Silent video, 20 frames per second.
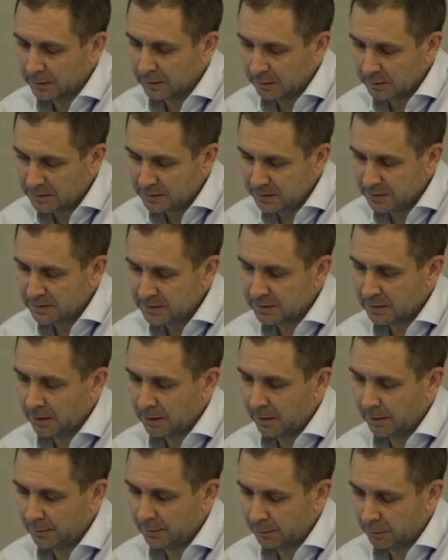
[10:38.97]
this
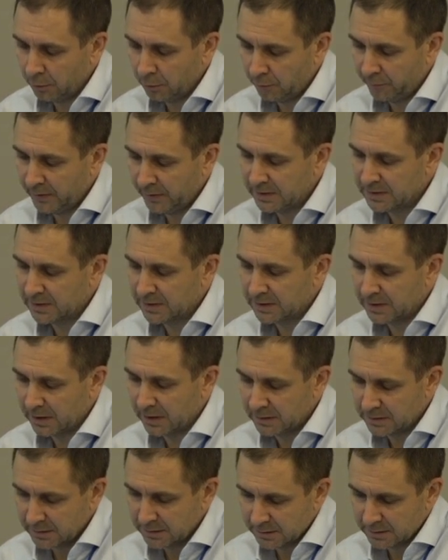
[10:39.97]
kind of
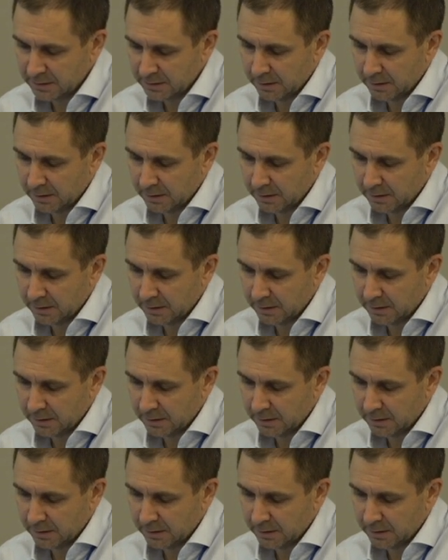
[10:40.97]
exercises